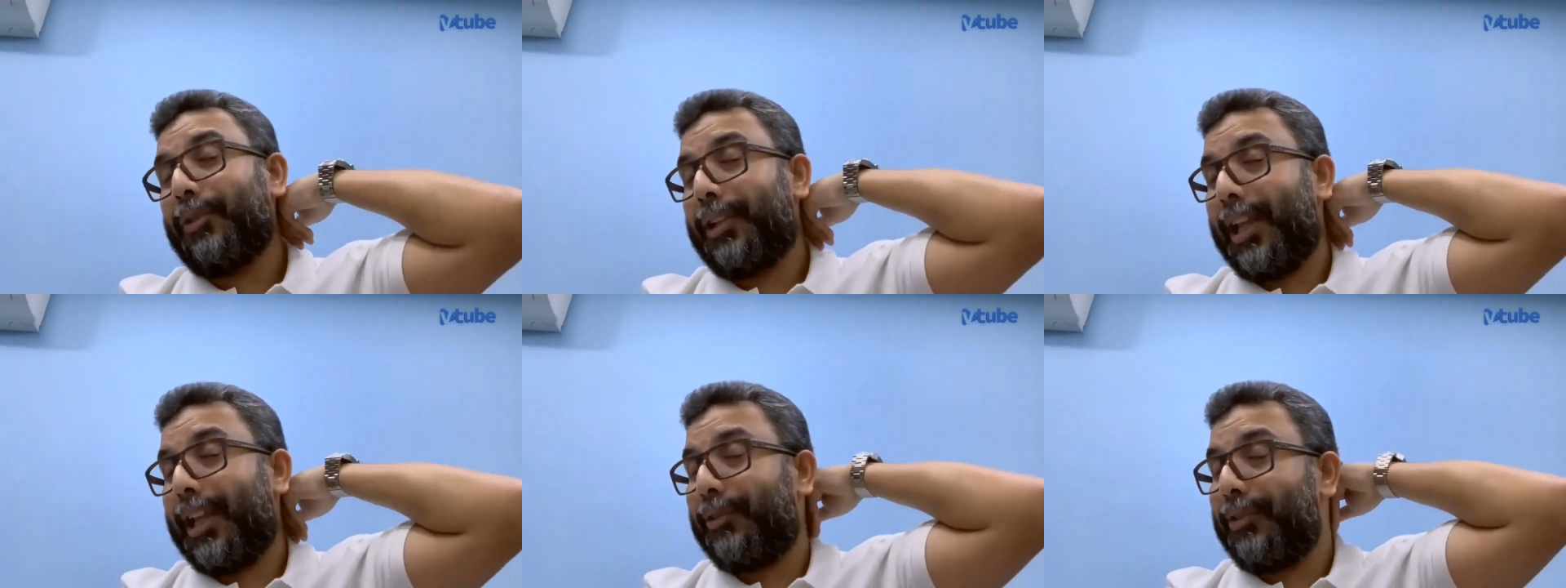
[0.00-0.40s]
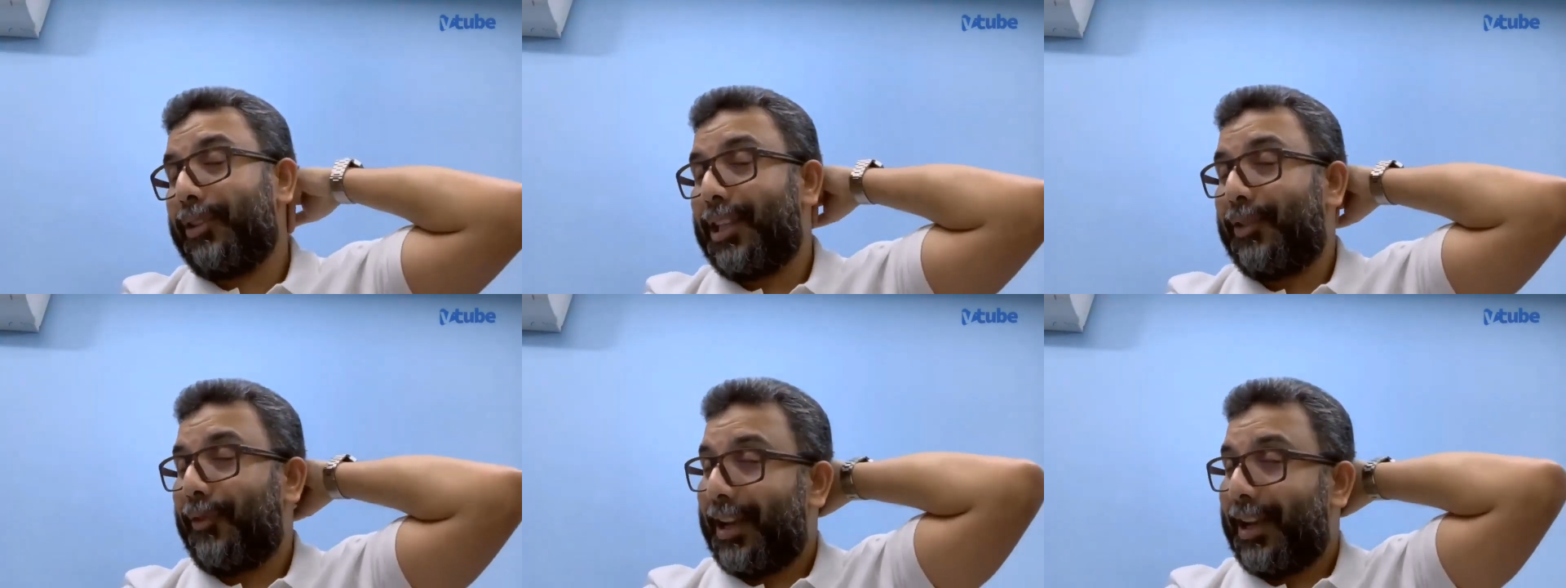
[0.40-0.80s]
today to
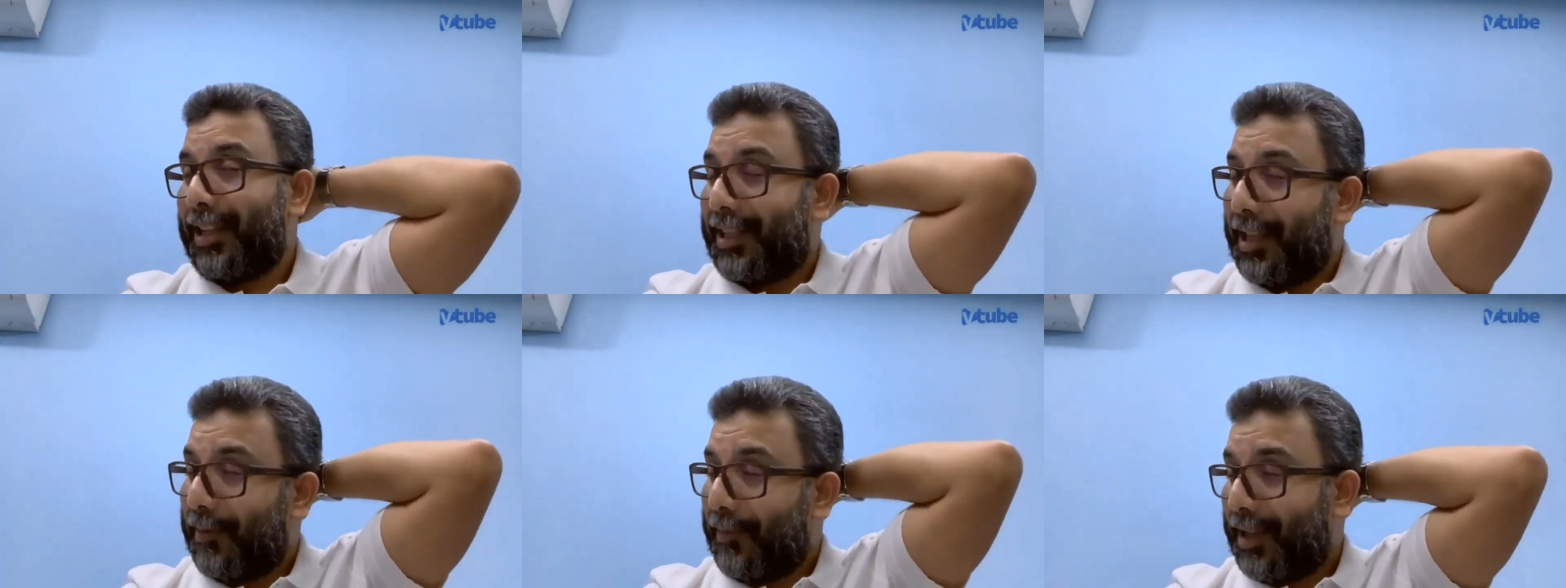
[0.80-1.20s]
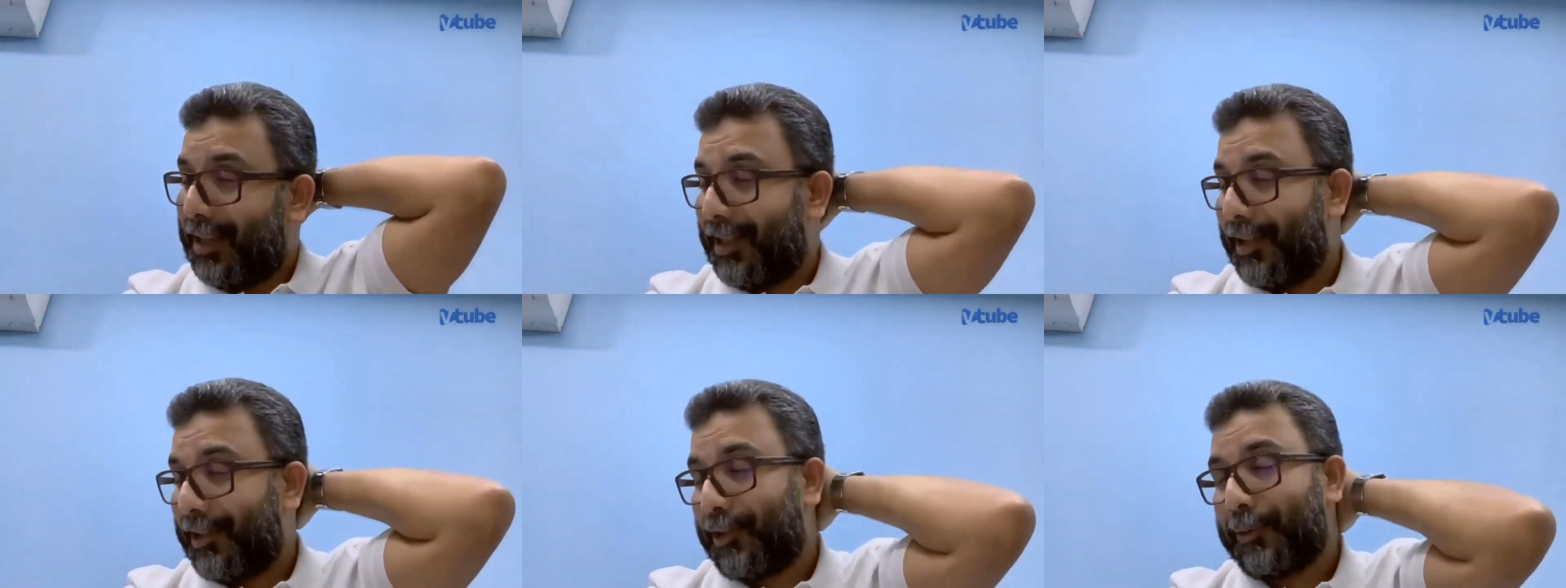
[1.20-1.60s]
this Wednesday
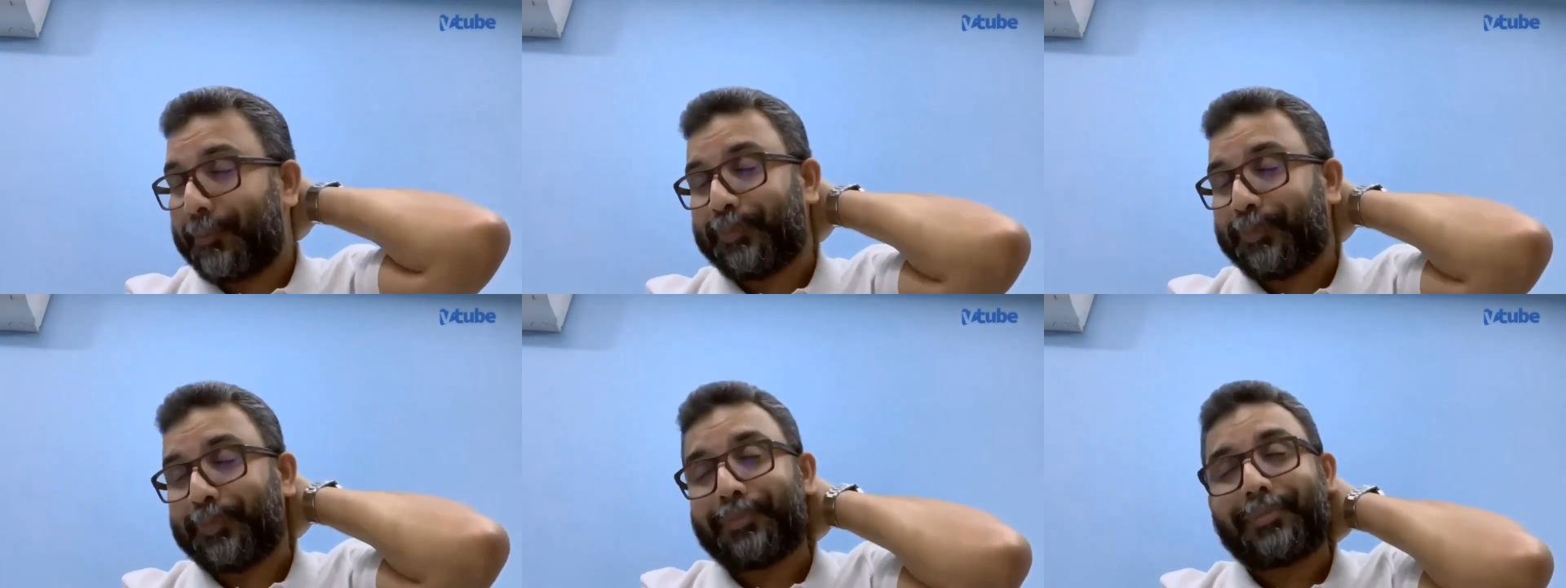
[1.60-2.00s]
message.